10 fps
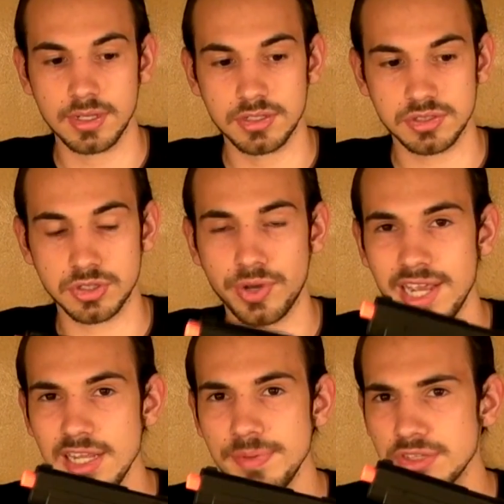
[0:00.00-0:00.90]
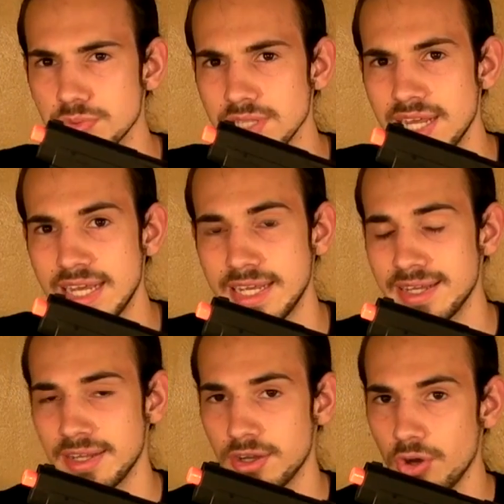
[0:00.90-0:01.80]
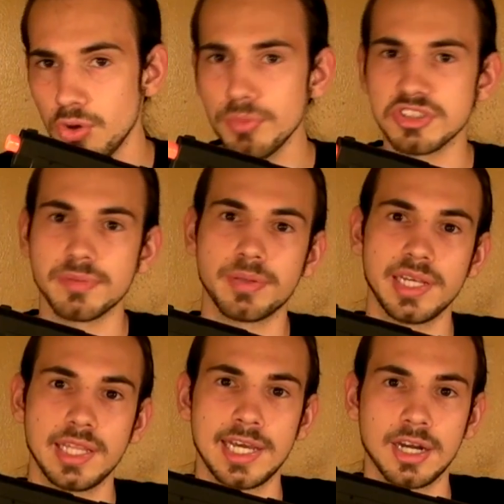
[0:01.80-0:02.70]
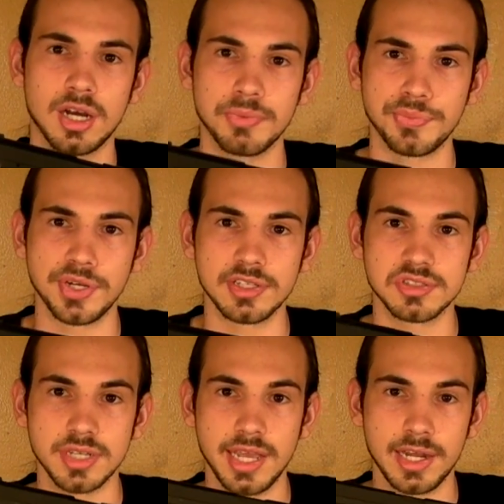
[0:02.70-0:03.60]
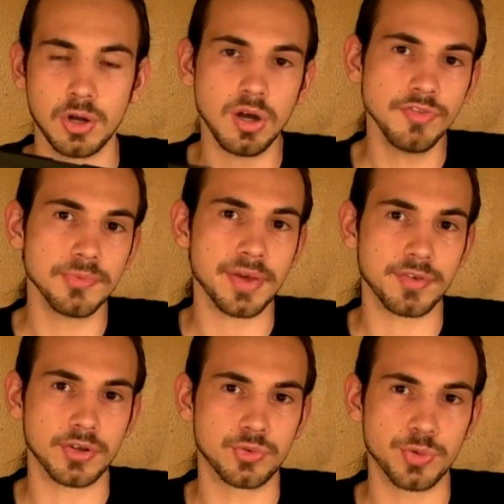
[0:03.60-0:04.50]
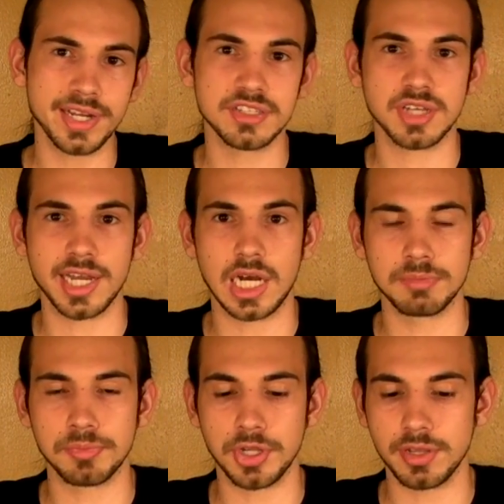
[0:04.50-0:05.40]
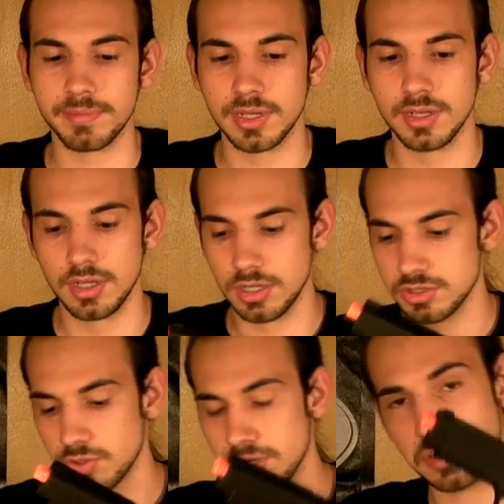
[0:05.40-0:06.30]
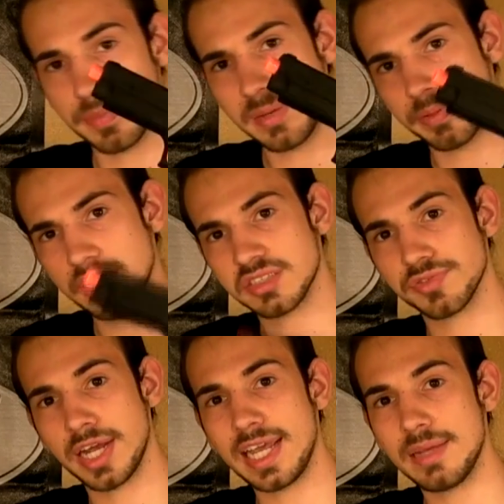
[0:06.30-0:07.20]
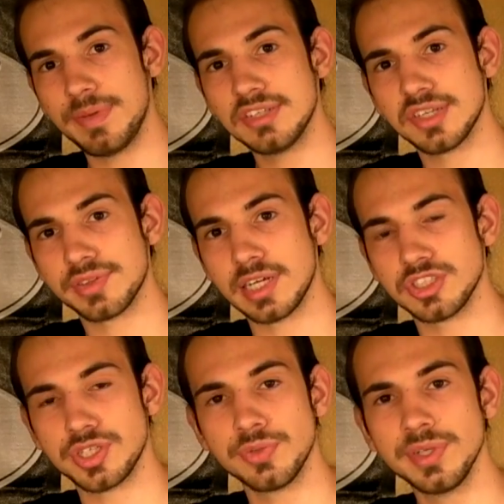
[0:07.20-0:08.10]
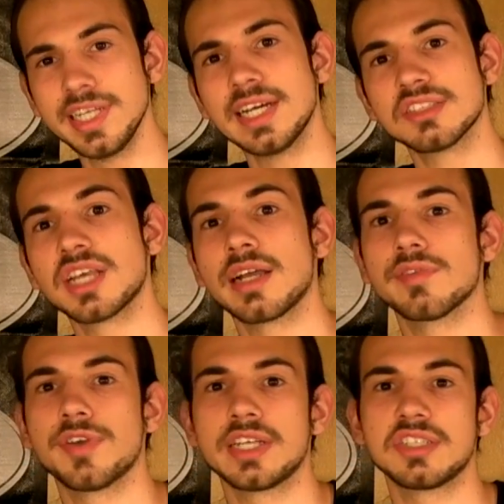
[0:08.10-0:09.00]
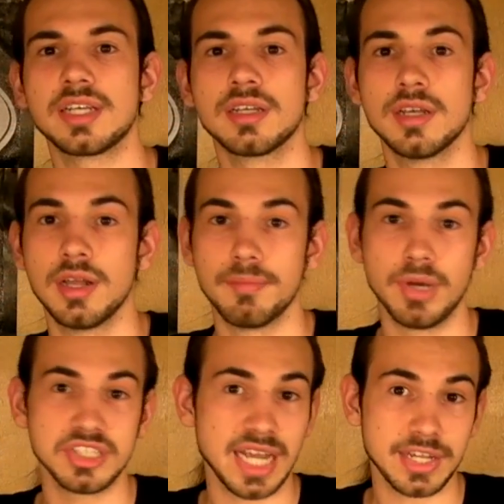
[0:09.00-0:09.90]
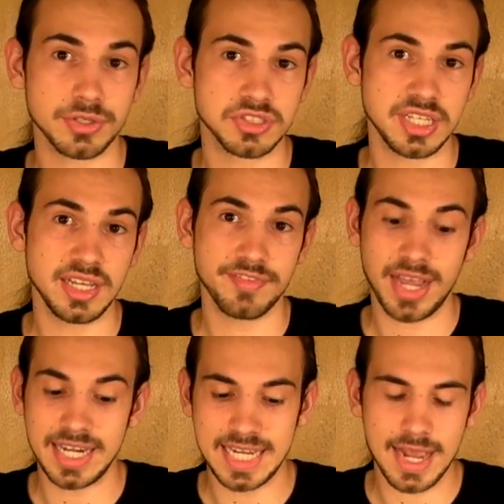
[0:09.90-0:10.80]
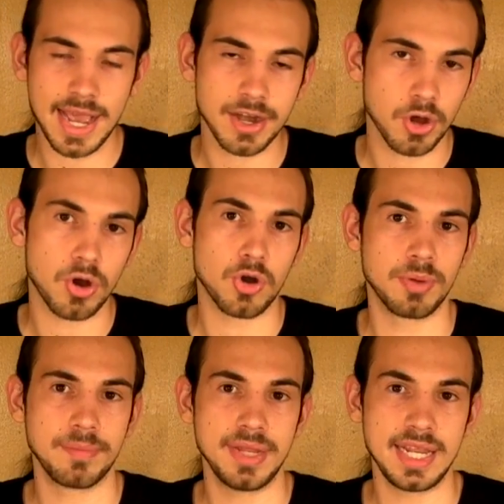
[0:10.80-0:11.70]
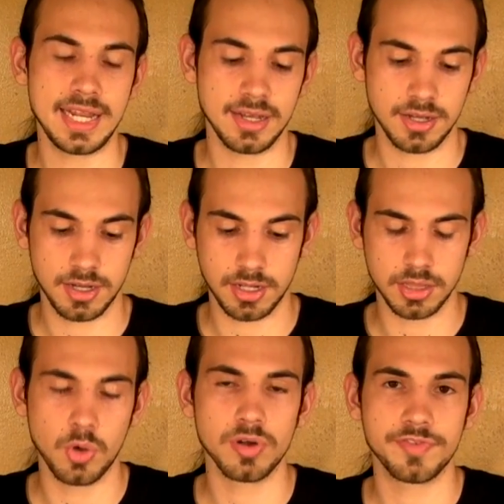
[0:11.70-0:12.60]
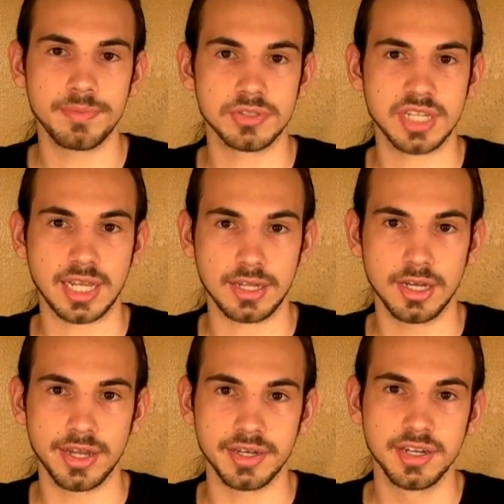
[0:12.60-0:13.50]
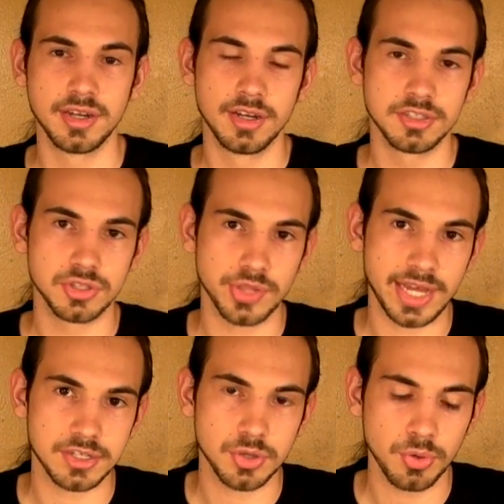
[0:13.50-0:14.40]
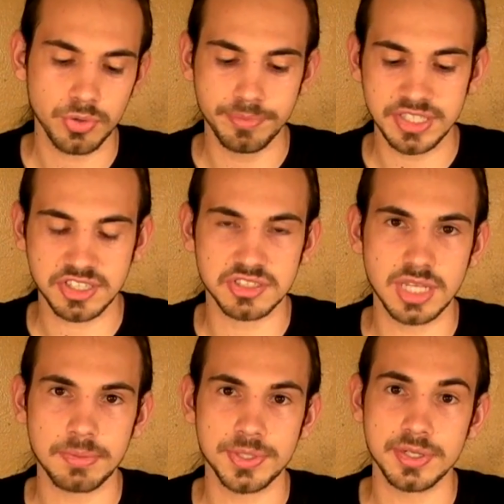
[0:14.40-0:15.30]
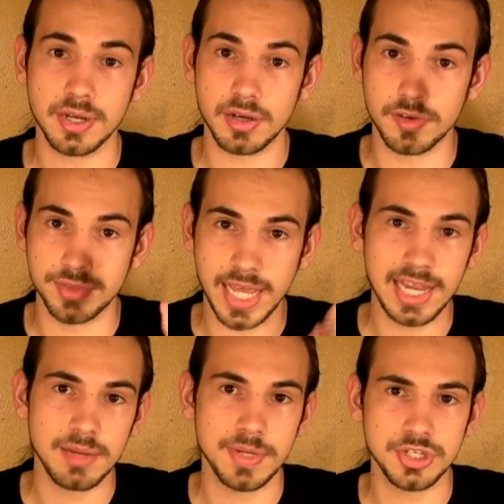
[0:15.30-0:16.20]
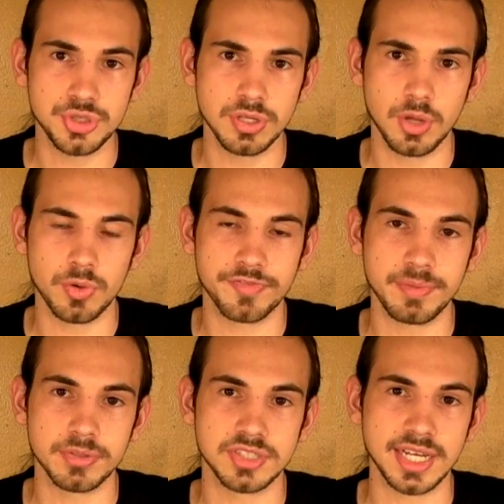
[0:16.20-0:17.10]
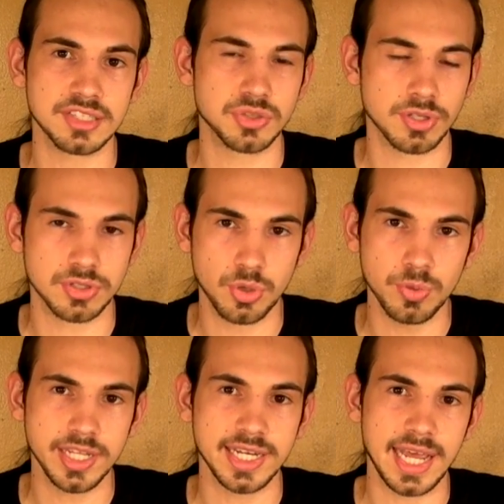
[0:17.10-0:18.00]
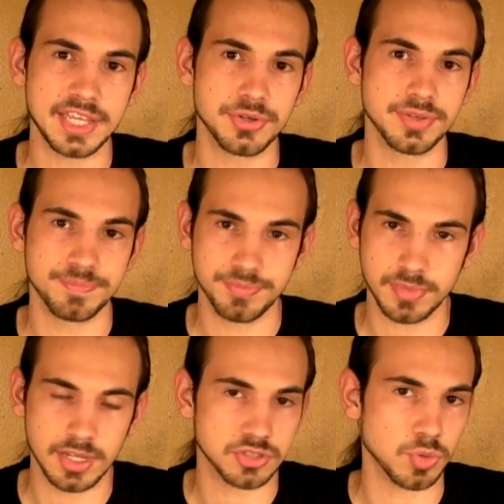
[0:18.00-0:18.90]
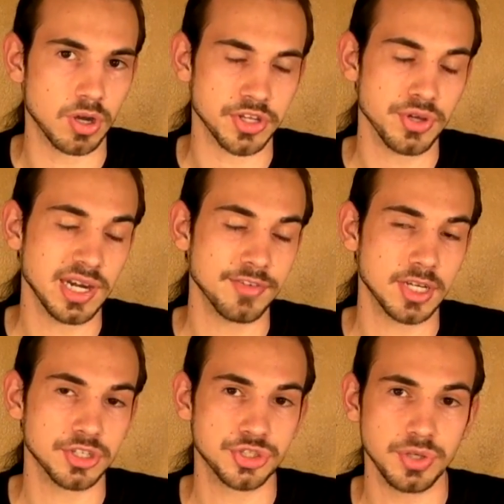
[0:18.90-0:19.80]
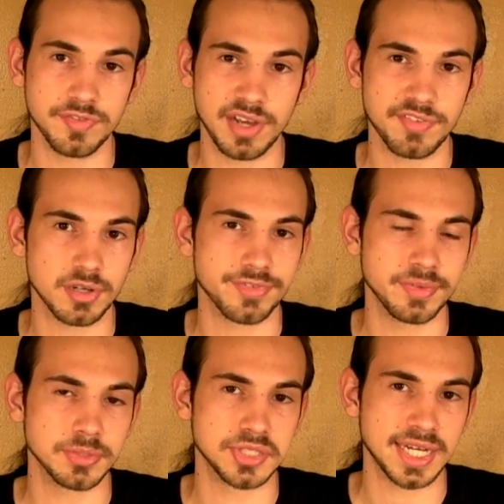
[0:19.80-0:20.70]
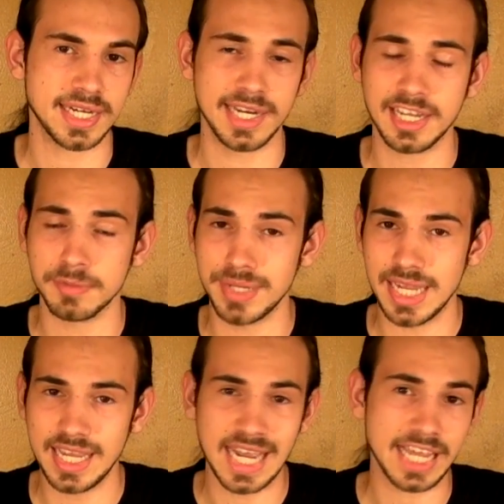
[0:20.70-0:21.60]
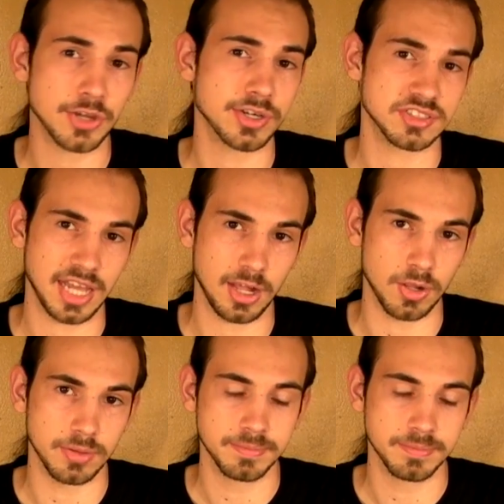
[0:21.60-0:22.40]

So AEPs rely almost completely on hop-up units, and all of them have a great design hop-up unit. So big plus for AEPs out there. So you're really not sacrificing much accuracy, if any, at all by being a lower feet per second gun. So that total misconception of the AEPs shoot lower feet per second, so they're totally inaccurate, is wrong. You can have a gun shooting 500 feet per second and it can be inaccurate as hell.